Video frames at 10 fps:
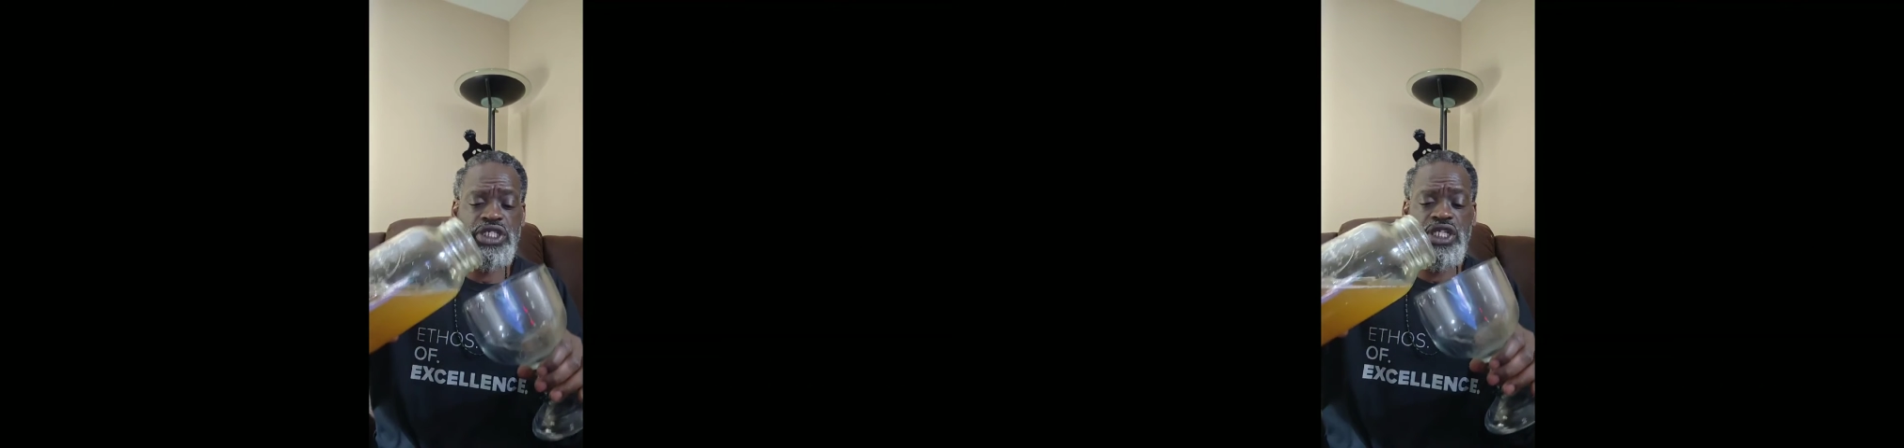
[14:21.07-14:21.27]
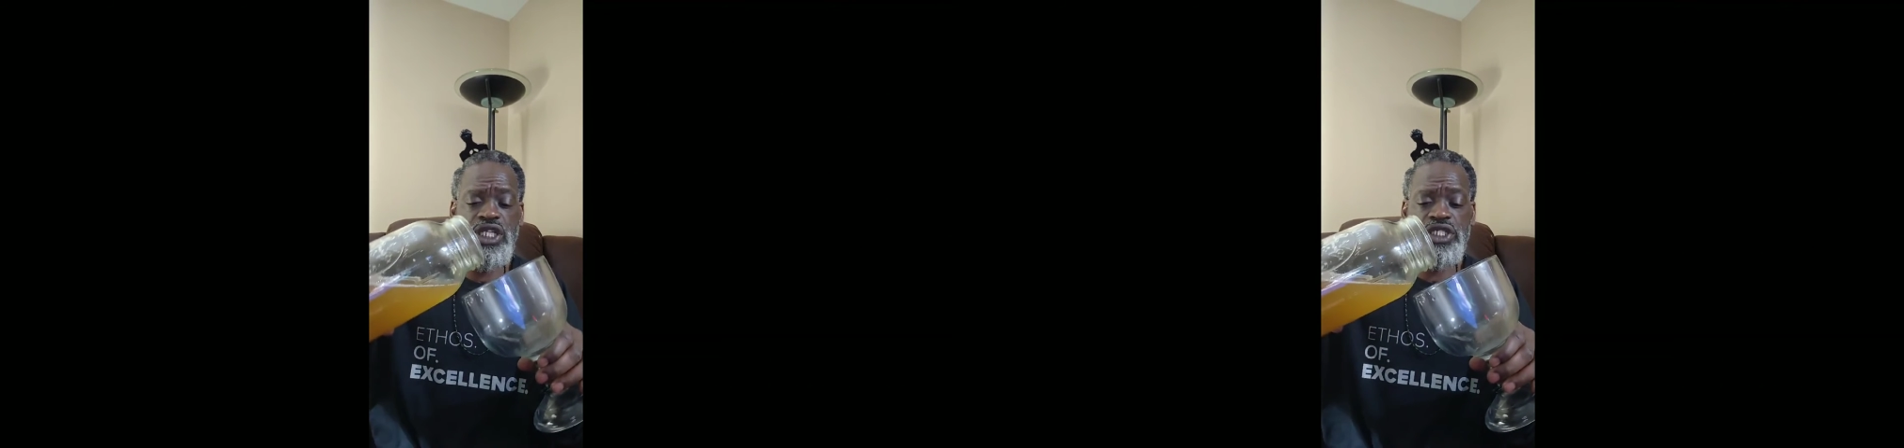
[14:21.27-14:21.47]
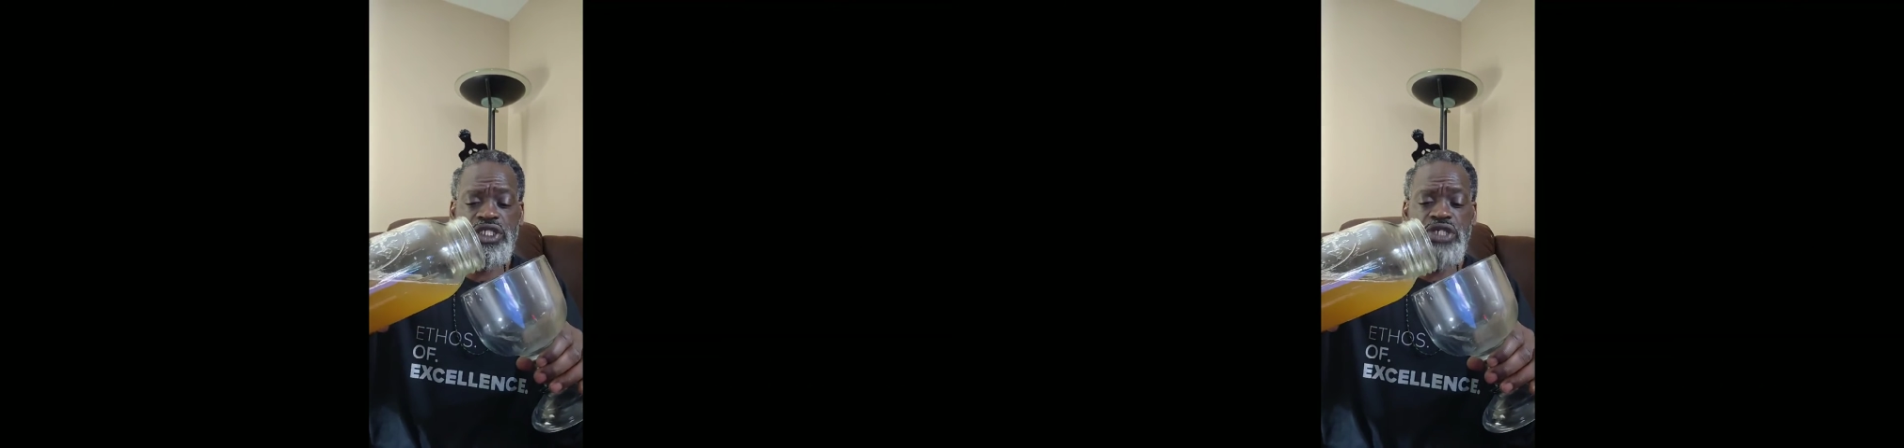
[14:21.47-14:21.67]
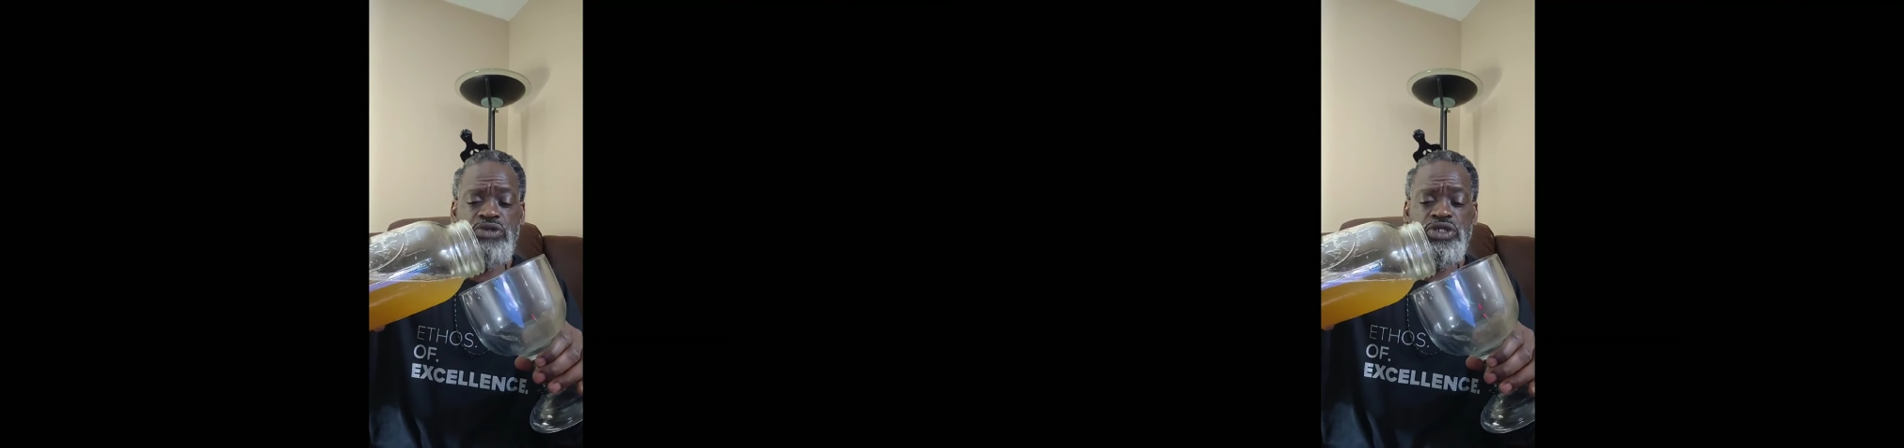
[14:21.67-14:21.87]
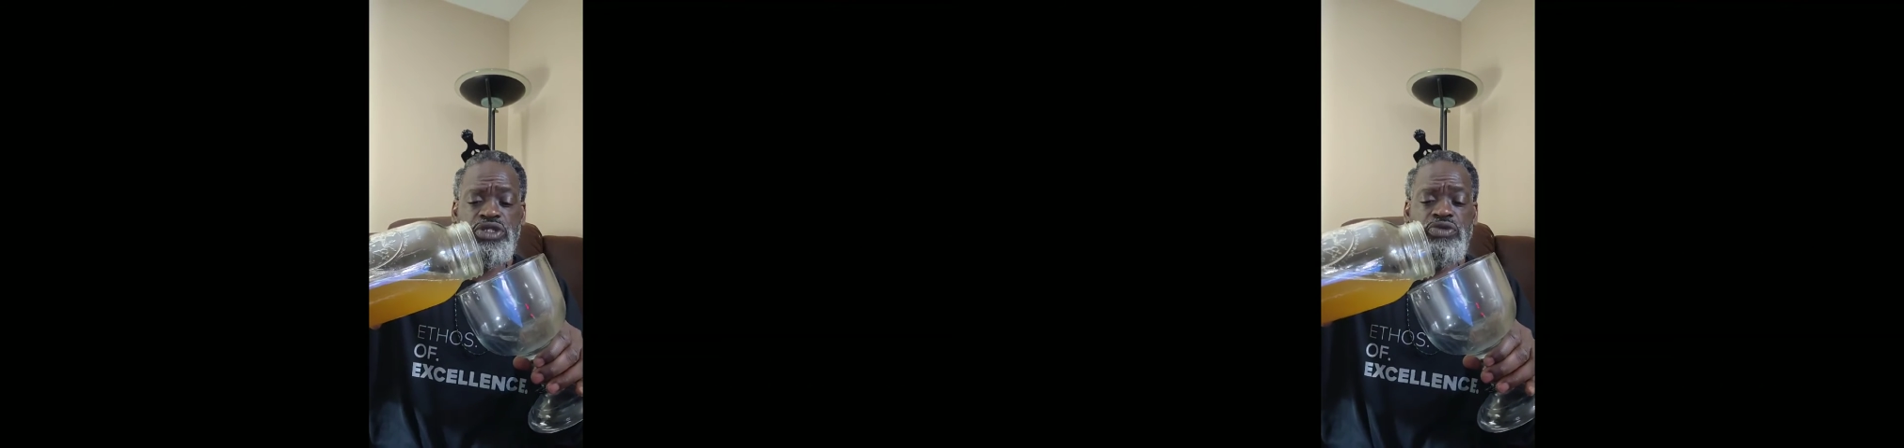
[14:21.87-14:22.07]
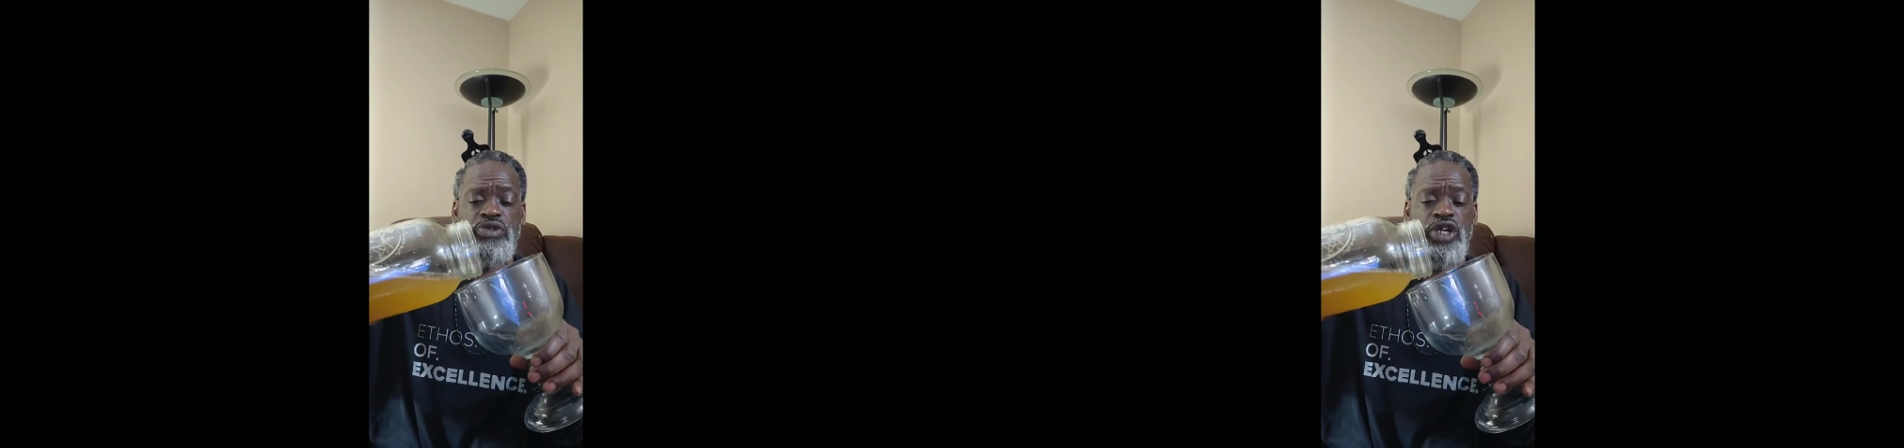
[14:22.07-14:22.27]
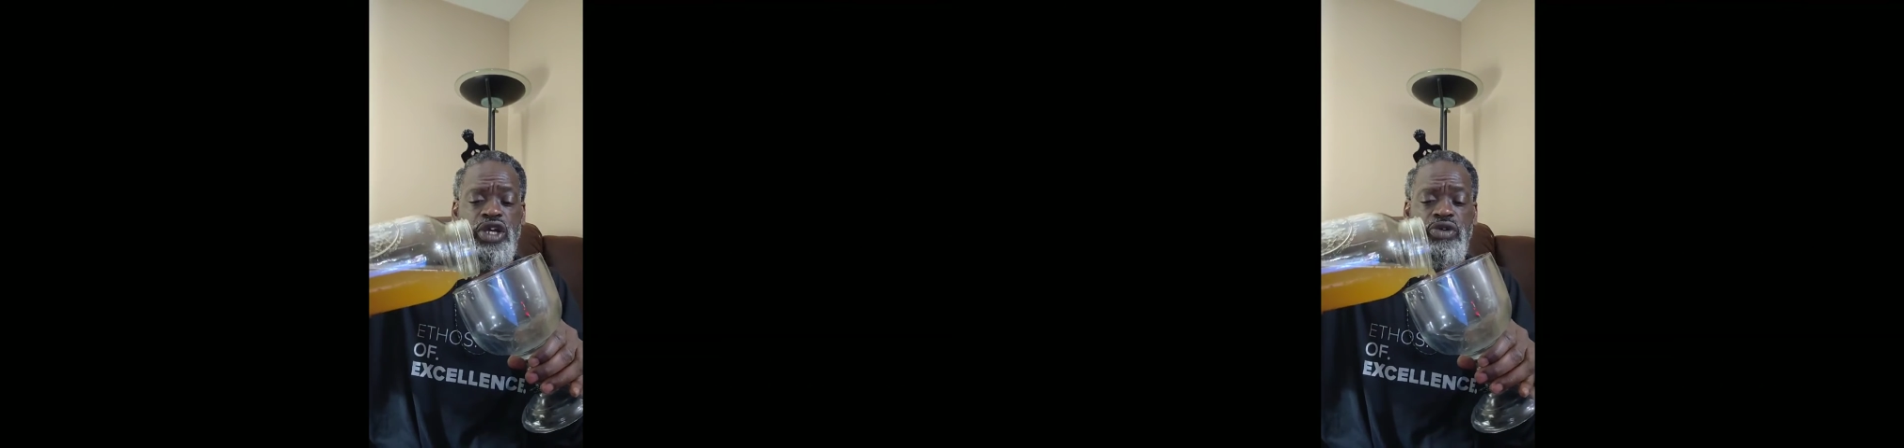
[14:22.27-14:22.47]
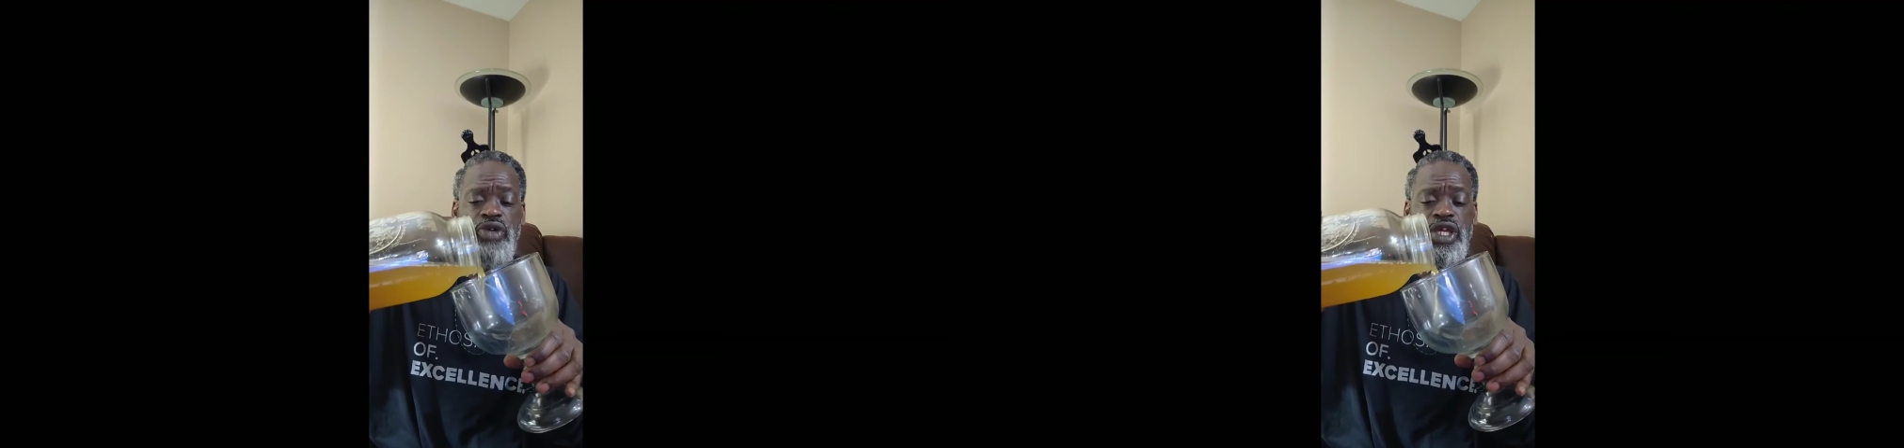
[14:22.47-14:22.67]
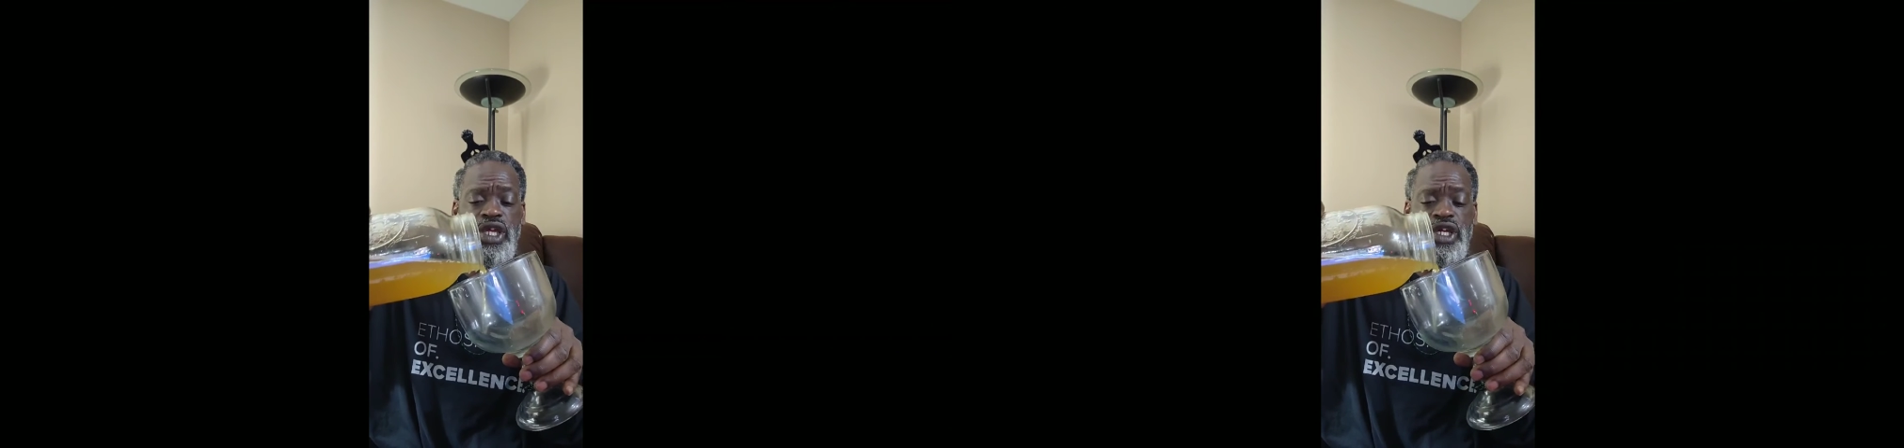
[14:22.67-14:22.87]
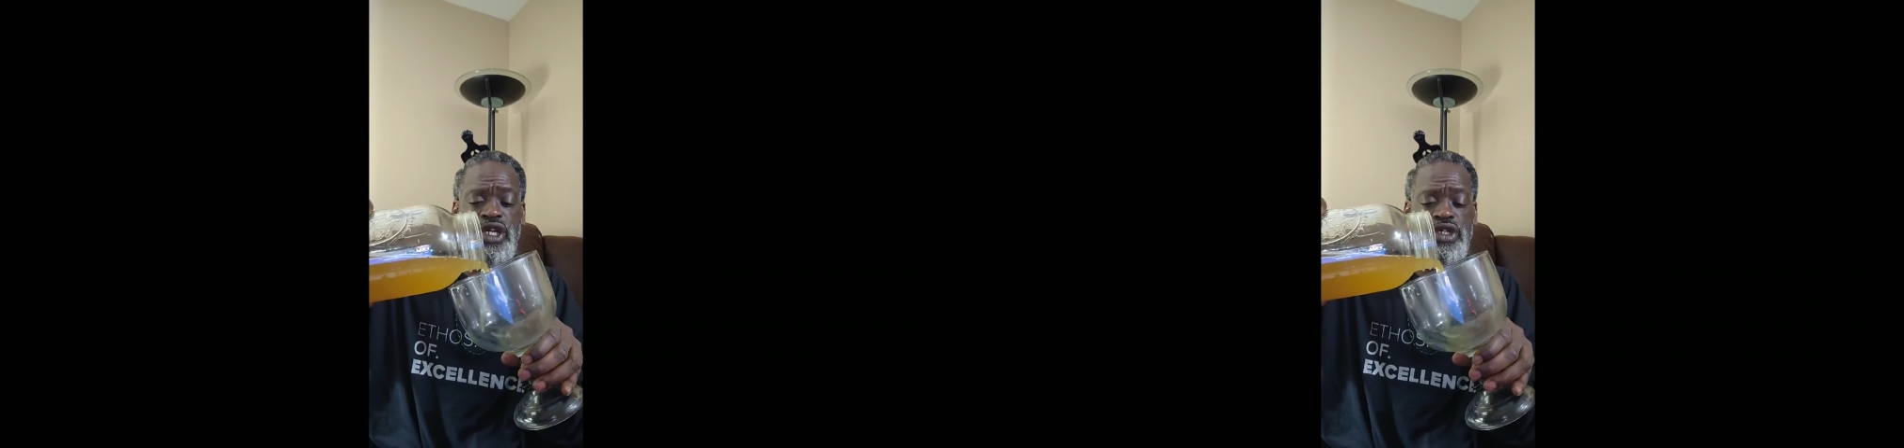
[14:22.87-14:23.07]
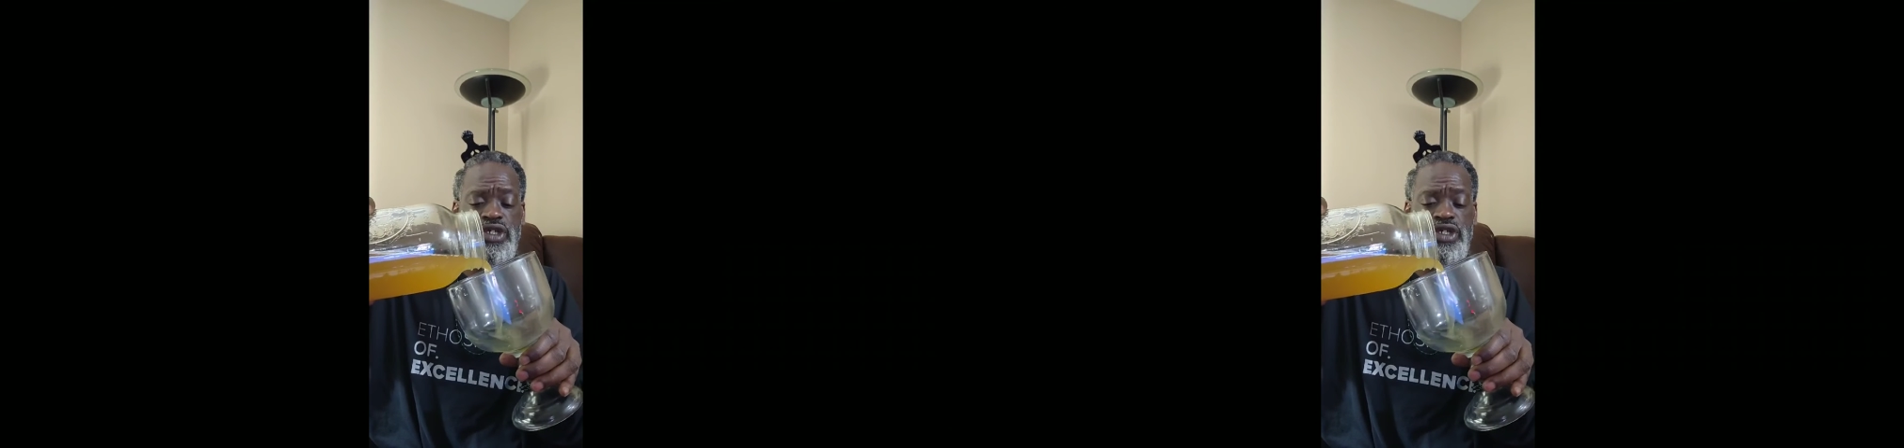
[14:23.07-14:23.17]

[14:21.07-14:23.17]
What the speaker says: what's going on here.